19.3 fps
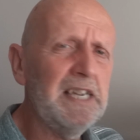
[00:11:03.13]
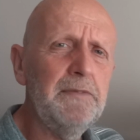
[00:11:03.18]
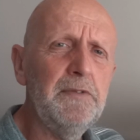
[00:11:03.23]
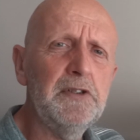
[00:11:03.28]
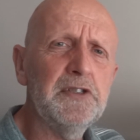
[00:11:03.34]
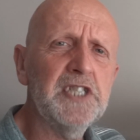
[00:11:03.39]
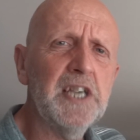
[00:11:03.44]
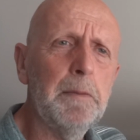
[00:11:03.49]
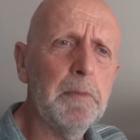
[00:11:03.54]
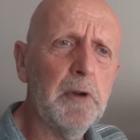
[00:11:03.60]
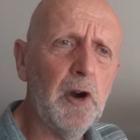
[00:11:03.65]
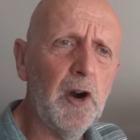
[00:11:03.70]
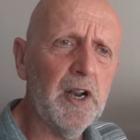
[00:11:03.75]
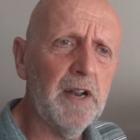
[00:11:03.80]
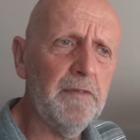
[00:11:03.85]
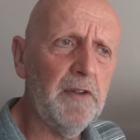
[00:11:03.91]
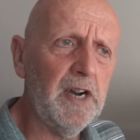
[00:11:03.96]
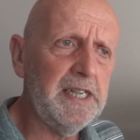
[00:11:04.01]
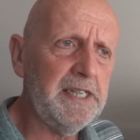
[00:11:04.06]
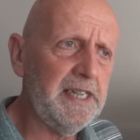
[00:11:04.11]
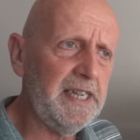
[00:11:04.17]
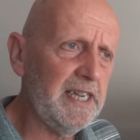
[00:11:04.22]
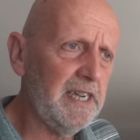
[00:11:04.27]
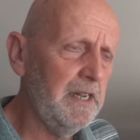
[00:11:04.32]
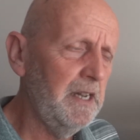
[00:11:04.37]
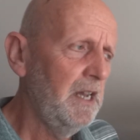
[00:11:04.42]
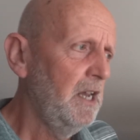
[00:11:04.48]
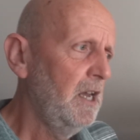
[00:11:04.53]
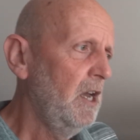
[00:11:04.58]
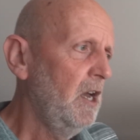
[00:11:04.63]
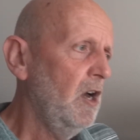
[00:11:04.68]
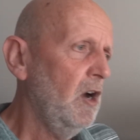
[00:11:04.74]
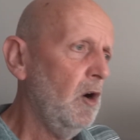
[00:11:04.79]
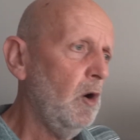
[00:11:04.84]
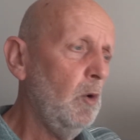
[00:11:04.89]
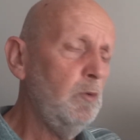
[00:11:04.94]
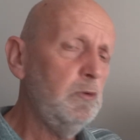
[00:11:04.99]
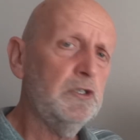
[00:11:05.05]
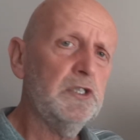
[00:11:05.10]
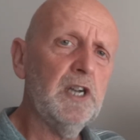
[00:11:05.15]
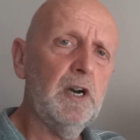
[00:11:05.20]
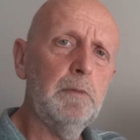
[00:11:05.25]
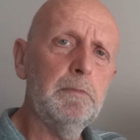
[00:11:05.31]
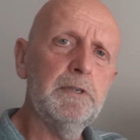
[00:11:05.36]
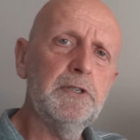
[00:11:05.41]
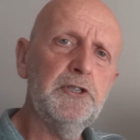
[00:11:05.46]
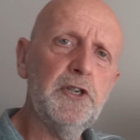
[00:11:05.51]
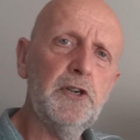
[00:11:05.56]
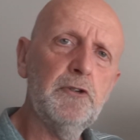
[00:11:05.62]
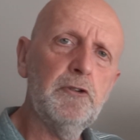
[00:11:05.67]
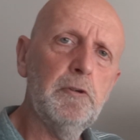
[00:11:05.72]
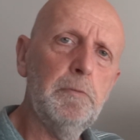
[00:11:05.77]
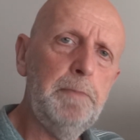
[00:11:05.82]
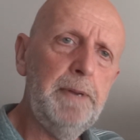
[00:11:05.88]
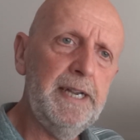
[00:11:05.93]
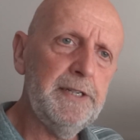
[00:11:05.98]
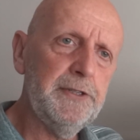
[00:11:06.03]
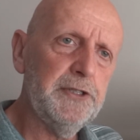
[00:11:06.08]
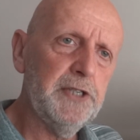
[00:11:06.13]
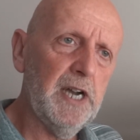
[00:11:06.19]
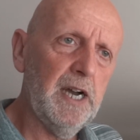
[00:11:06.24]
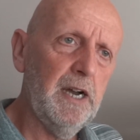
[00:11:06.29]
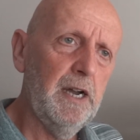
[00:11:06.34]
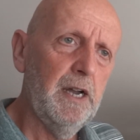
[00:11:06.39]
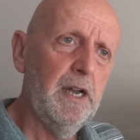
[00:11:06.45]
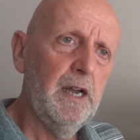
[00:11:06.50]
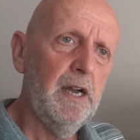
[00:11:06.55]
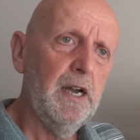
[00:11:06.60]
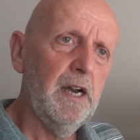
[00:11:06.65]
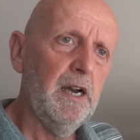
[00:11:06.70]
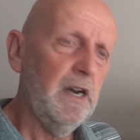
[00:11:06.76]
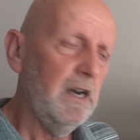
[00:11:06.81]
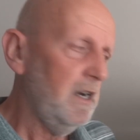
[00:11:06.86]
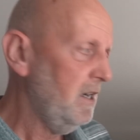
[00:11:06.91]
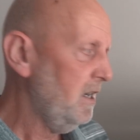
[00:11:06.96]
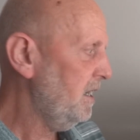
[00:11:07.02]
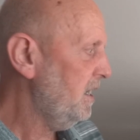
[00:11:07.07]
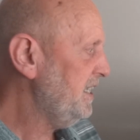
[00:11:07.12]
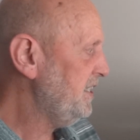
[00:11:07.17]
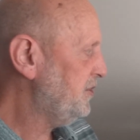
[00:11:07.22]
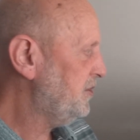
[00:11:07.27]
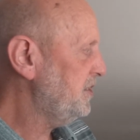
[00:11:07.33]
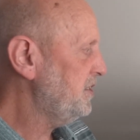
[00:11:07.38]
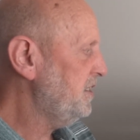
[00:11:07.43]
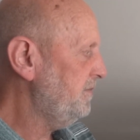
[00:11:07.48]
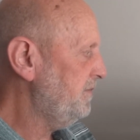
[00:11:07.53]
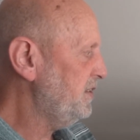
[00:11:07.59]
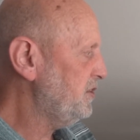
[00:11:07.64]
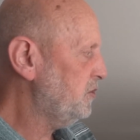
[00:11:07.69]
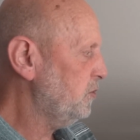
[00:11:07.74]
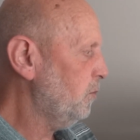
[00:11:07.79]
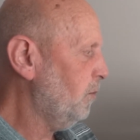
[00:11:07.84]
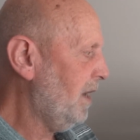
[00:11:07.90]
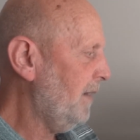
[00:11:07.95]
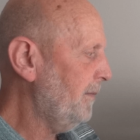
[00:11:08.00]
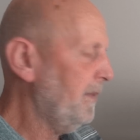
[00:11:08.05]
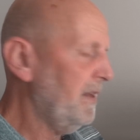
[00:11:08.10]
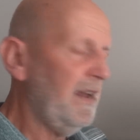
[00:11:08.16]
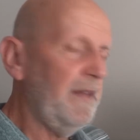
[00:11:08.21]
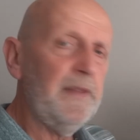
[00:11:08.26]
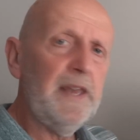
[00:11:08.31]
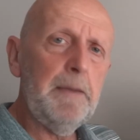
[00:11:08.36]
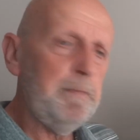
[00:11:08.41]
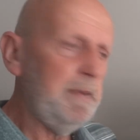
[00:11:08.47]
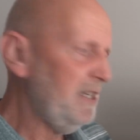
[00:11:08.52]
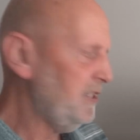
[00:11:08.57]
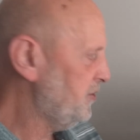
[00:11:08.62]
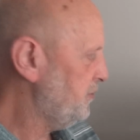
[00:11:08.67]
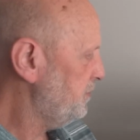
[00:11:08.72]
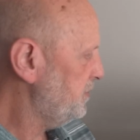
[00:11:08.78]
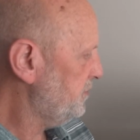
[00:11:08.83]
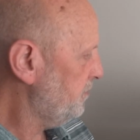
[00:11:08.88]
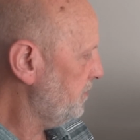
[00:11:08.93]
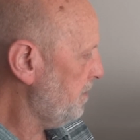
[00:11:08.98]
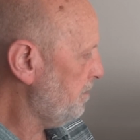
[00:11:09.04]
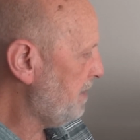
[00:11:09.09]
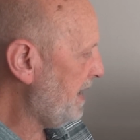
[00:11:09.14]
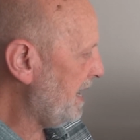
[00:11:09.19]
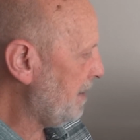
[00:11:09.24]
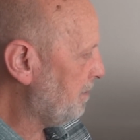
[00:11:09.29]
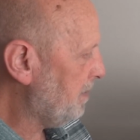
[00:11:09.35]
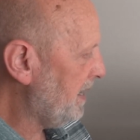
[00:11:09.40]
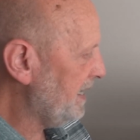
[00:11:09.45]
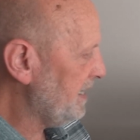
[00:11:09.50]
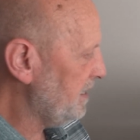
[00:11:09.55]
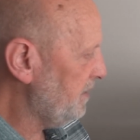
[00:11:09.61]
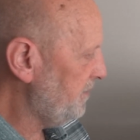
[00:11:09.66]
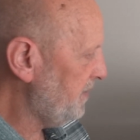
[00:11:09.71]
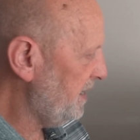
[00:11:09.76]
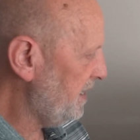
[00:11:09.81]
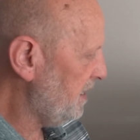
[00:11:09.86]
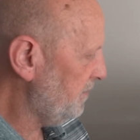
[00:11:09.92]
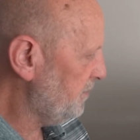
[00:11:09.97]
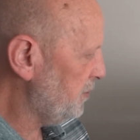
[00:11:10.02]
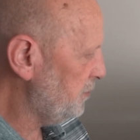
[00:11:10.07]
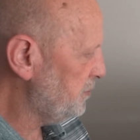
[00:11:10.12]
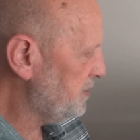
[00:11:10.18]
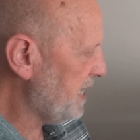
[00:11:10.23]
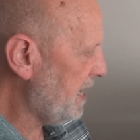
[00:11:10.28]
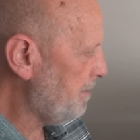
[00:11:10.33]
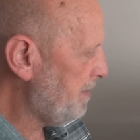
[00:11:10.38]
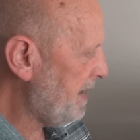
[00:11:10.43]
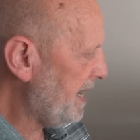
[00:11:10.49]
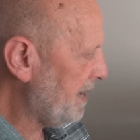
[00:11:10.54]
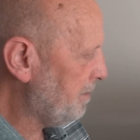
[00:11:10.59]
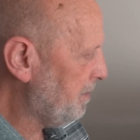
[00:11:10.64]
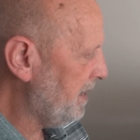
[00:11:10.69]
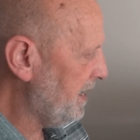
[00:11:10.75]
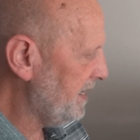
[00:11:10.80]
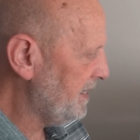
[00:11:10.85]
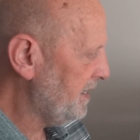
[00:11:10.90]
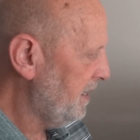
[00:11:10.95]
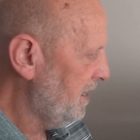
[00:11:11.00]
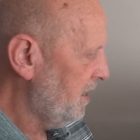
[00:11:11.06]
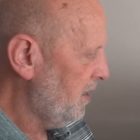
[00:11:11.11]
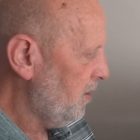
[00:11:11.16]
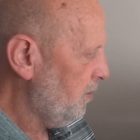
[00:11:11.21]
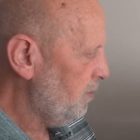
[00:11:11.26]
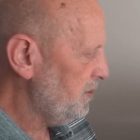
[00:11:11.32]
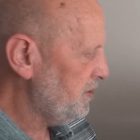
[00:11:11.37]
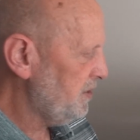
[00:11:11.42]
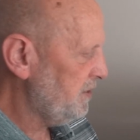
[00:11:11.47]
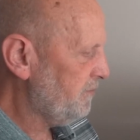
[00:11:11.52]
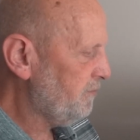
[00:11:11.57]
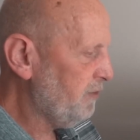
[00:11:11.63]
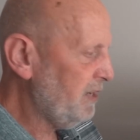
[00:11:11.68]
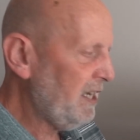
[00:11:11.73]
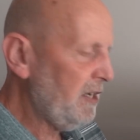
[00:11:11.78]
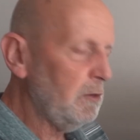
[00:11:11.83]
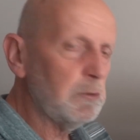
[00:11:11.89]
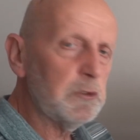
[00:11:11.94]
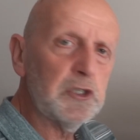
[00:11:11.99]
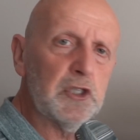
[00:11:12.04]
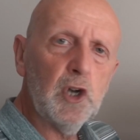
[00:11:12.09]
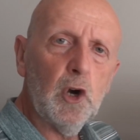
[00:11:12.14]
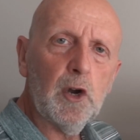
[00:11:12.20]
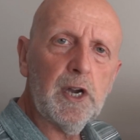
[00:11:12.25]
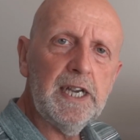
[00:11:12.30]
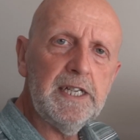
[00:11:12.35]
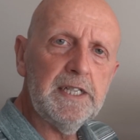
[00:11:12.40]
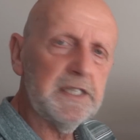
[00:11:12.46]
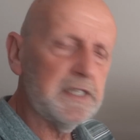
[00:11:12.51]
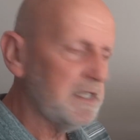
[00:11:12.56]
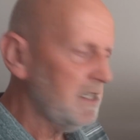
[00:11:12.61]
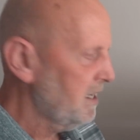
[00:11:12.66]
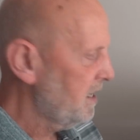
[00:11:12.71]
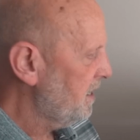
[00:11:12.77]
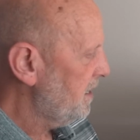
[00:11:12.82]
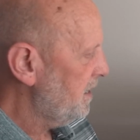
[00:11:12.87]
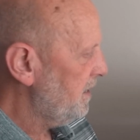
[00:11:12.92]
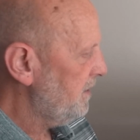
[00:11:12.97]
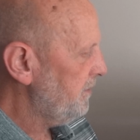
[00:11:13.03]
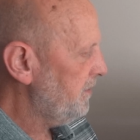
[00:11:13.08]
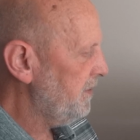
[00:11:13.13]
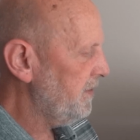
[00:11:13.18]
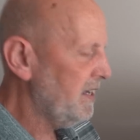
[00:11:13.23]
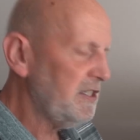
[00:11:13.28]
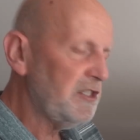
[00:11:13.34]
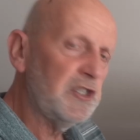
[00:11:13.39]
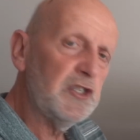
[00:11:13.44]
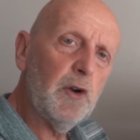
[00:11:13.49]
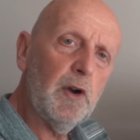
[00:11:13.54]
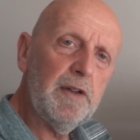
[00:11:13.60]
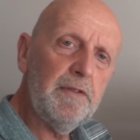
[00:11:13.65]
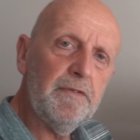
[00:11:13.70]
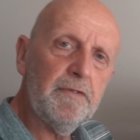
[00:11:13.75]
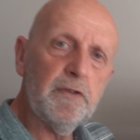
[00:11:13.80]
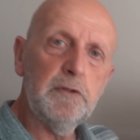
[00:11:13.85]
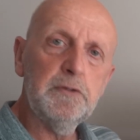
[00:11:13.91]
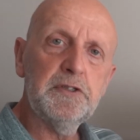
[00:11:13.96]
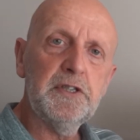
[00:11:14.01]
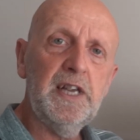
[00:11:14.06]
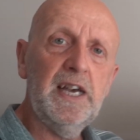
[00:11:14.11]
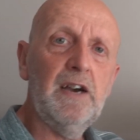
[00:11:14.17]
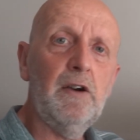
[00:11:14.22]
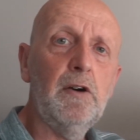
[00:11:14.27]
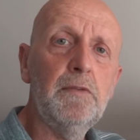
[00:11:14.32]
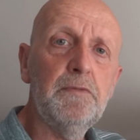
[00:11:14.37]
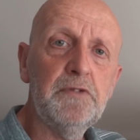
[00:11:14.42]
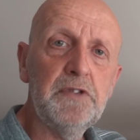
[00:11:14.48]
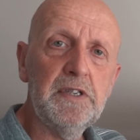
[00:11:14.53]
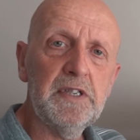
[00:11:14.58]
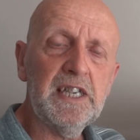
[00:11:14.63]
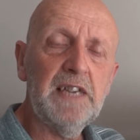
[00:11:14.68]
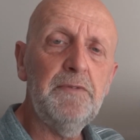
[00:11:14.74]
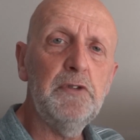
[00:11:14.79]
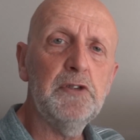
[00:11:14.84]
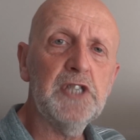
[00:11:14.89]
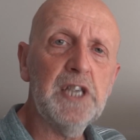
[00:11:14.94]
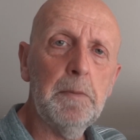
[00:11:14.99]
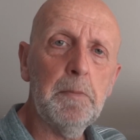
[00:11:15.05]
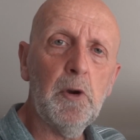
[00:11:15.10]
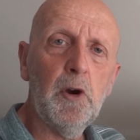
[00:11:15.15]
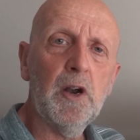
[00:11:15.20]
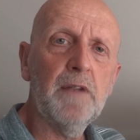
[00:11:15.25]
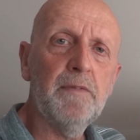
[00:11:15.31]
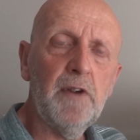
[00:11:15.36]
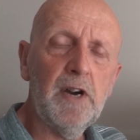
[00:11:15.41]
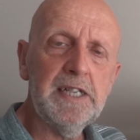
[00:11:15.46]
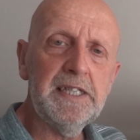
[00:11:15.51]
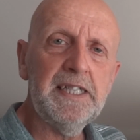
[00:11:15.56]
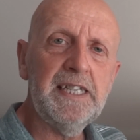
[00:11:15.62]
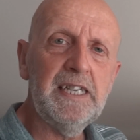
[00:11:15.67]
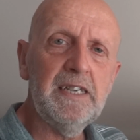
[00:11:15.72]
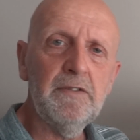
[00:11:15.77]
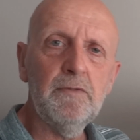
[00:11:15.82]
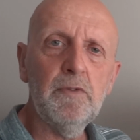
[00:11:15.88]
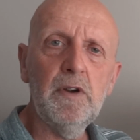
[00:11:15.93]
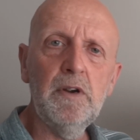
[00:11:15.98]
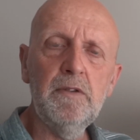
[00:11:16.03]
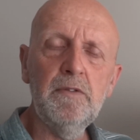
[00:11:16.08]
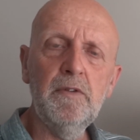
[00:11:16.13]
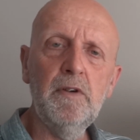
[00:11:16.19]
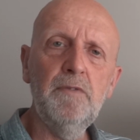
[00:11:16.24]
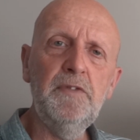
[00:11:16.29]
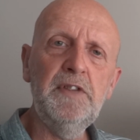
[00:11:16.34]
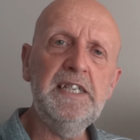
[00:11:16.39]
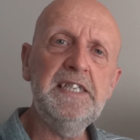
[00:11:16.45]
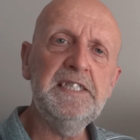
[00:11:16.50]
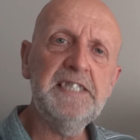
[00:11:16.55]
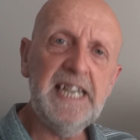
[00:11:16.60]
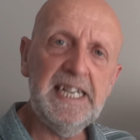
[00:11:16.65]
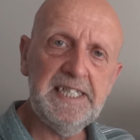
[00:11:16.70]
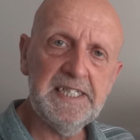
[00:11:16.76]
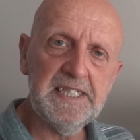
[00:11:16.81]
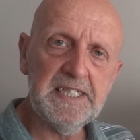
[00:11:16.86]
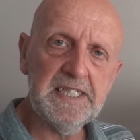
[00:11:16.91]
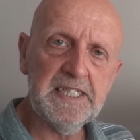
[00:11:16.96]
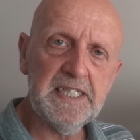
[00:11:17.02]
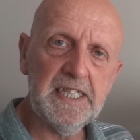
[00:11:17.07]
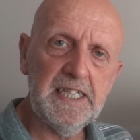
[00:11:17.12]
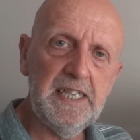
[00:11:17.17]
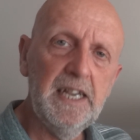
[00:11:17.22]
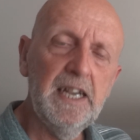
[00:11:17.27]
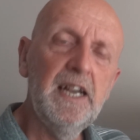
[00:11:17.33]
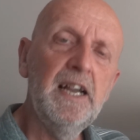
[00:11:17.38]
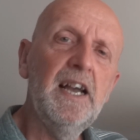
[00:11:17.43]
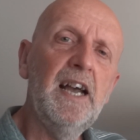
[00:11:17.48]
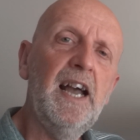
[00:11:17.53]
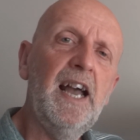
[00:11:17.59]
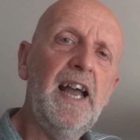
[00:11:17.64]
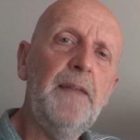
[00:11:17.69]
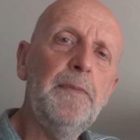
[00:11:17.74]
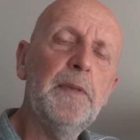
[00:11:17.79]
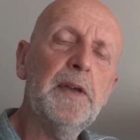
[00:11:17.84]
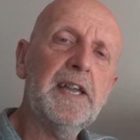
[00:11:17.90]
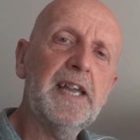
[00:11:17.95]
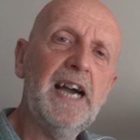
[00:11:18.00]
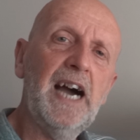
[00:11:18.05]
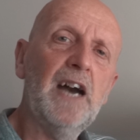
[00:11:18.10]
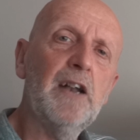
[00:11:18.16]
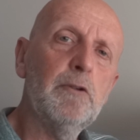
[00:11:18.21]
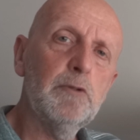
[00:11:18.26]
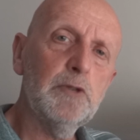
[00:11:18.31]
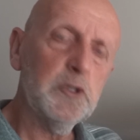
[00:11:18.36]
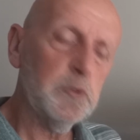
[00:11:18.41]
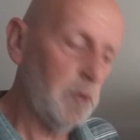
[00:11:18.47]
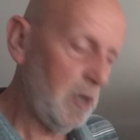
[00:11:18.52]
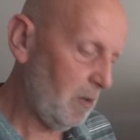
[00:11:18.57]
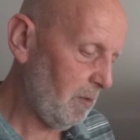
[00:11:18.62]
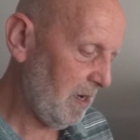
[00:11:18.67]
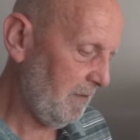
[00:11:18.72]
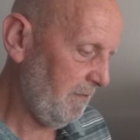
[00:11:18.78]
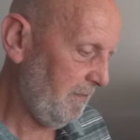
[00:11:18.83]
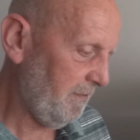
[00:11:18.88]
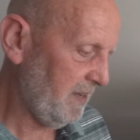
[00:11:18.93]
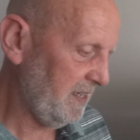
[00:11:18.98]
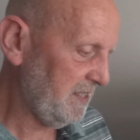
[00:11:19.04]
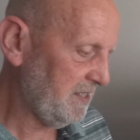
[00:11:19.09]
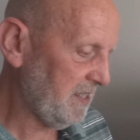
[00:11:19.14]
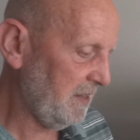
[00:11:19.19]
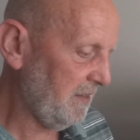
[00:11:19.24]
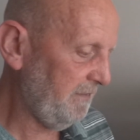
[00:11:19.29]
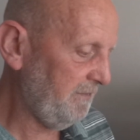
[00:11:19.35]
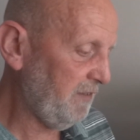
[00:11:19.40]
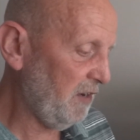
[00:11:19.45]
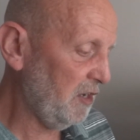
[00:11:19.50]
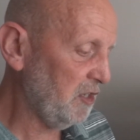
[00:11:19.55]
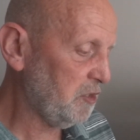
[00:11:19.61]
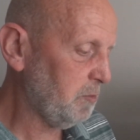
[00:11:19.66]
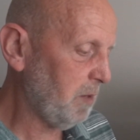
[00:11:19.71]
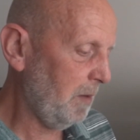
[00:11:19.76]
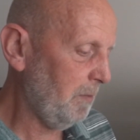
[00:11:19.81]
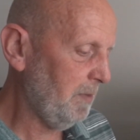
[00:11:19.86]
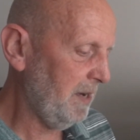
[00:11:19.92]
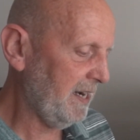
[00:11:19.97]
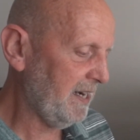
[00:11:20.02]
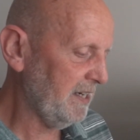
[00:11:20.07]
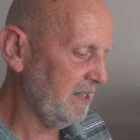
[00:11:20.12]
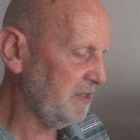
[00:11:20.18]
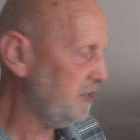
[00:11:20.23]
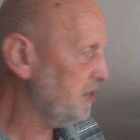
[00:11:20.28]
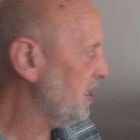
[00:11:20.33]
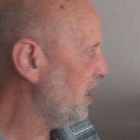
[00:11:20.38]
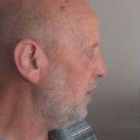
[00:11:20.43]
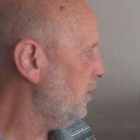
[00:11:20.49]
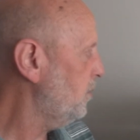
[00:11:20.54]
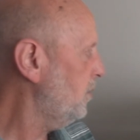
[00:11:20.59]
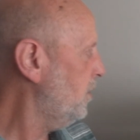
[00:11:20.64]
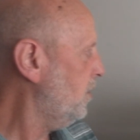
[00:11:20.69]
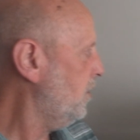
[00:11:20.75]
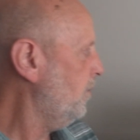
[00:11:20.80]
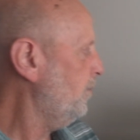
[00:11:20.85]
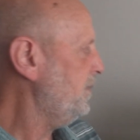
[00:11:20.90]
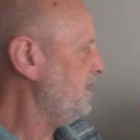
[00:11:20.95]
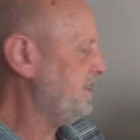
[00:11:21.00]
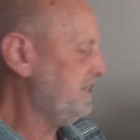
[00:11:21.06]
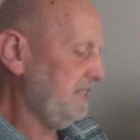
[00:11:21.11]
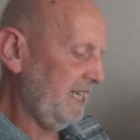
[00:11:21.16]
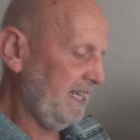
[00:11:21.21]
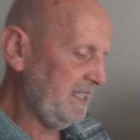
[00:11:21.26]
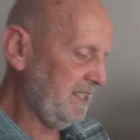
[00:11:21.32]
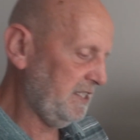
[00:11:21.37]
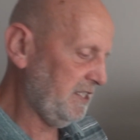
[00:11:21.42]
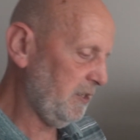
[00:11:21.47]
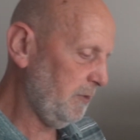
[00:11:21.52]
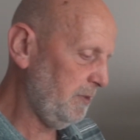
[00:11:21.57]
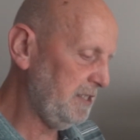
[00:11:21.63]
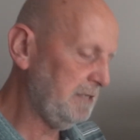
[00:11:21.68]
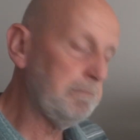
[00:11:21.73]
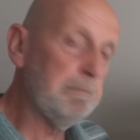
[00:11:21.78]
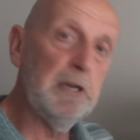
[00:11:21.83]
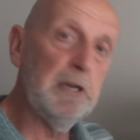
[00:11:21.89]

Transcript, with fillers: give you some kind of idea. Also I'm going to show you a picture, uh, each individual one and that picture is from the back plate of here. I've used that back plate which is three little sockets that they shine through. So that will give you some kind of idea of the intensity and the colour as well hopefully. So the first one we're going to show on this so is